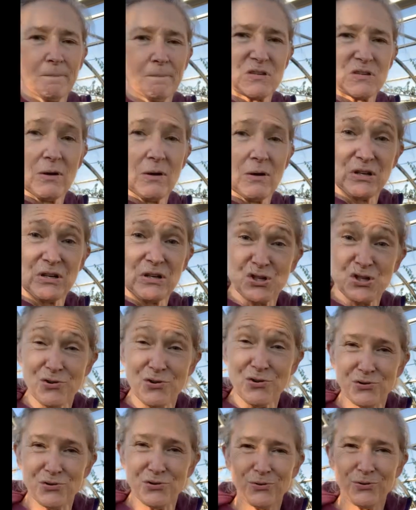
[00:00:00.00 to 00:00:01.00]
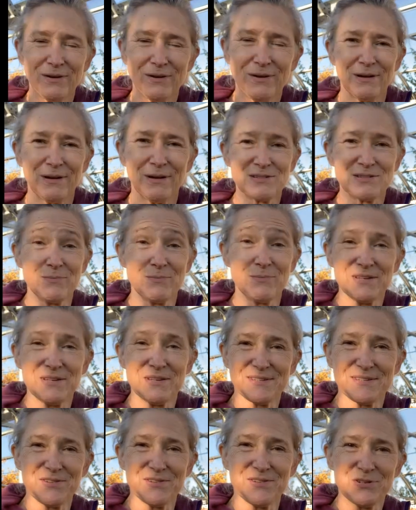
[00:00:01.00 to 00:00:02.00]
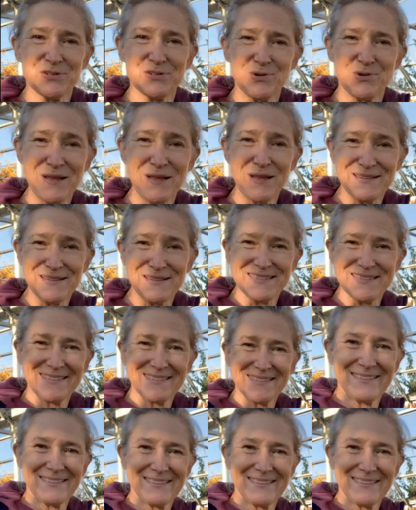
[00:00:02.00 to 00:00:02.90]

So I'm going to show you some of these individual plants.